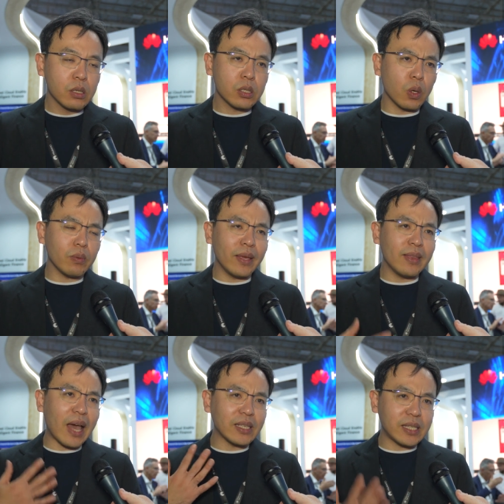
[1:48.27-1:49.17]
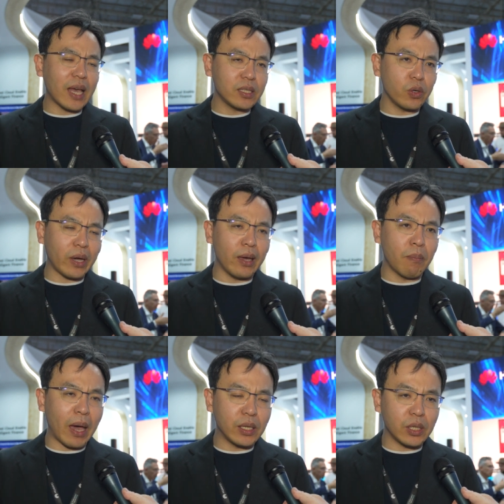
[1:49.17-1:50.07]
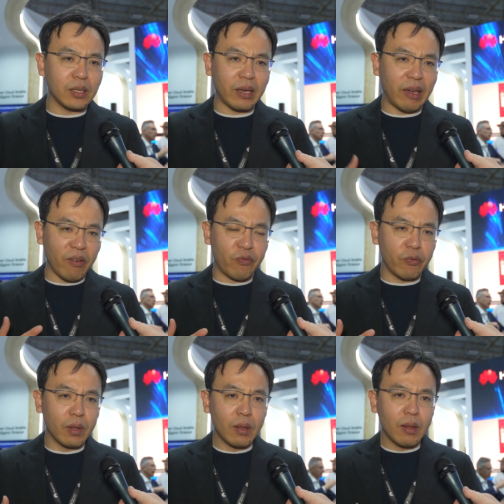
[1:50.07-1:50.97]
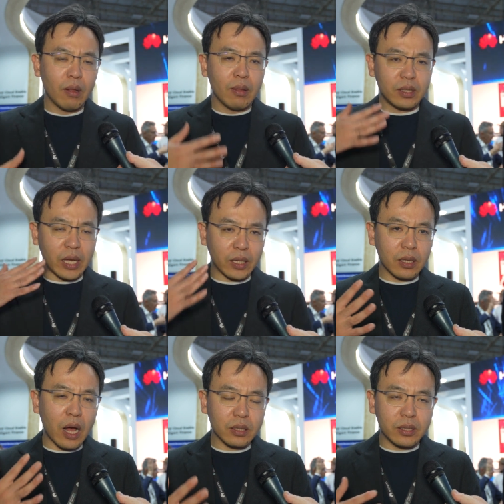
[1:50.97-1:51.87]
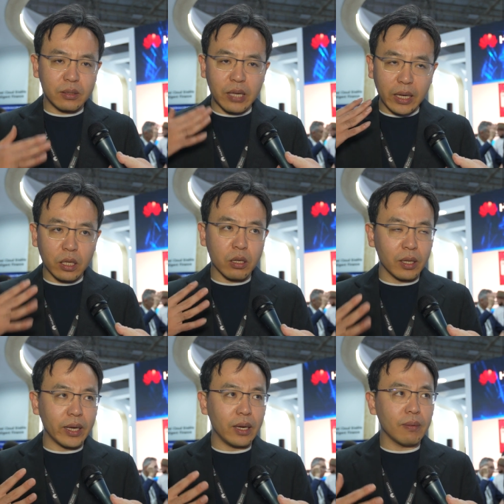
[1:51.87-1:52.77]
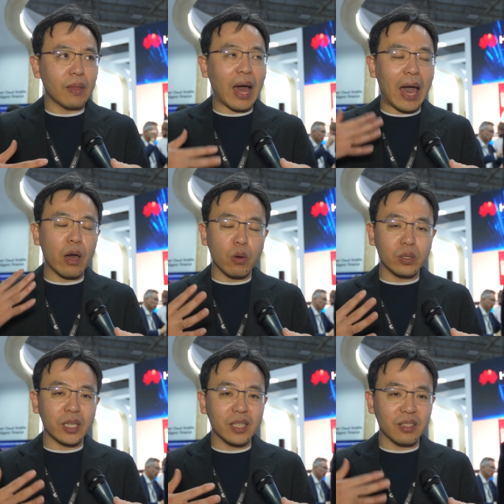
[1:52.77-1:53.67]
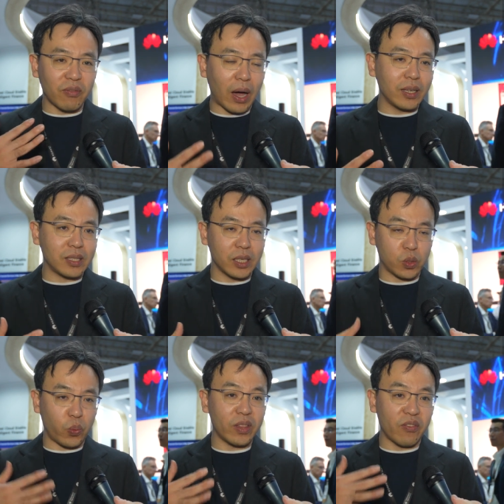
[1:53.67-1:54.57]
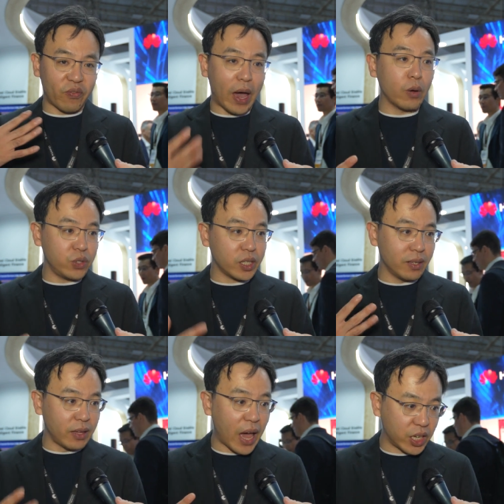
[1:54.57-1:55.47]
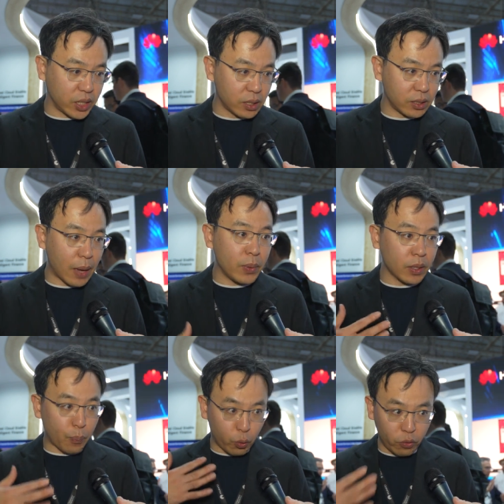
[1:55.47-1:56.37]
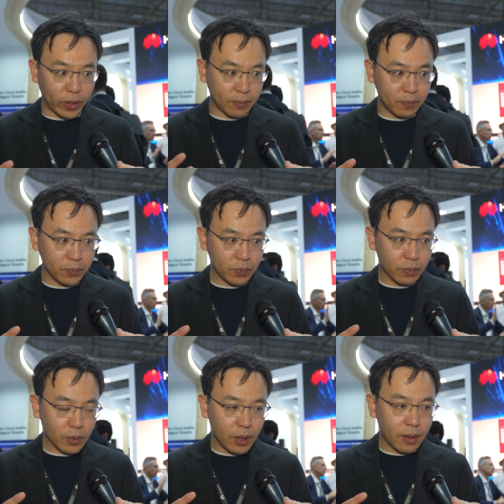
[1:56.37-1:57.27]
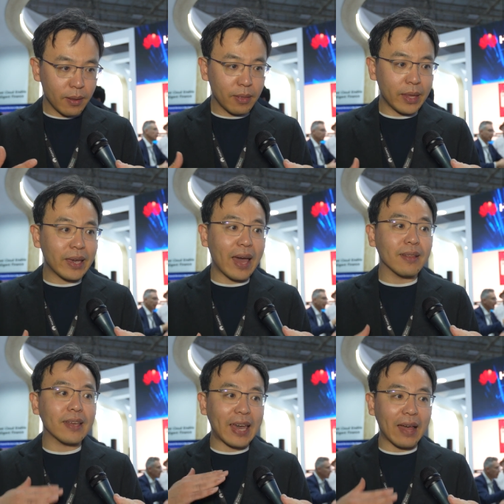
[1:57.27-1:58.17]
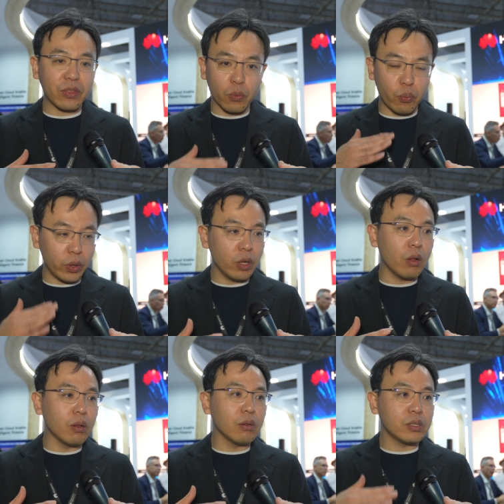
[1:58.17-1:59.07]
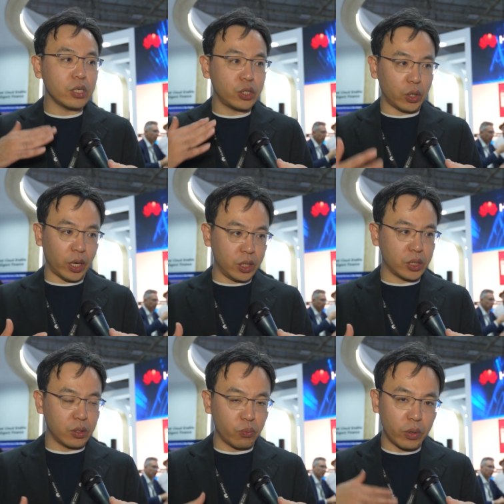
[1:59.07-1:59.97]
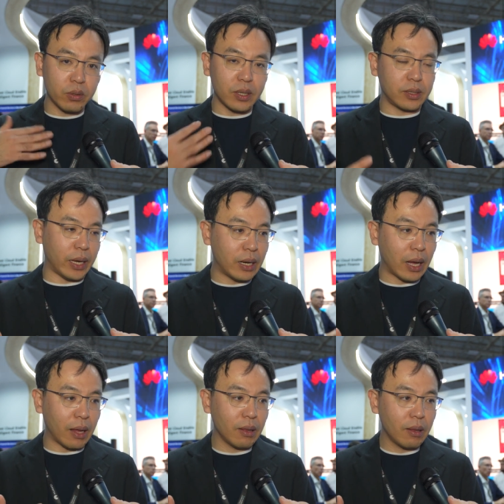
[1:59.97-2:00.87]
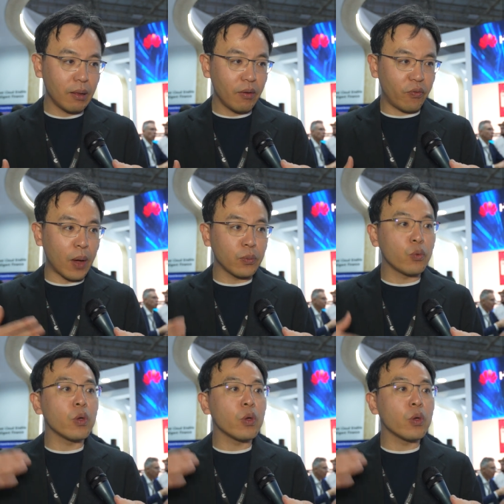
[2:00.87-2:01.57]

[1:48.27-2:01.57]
So in that sense, you can imagine if techno technically IoT devices with 5G connections have been proven, they can get the real situation, real the data from the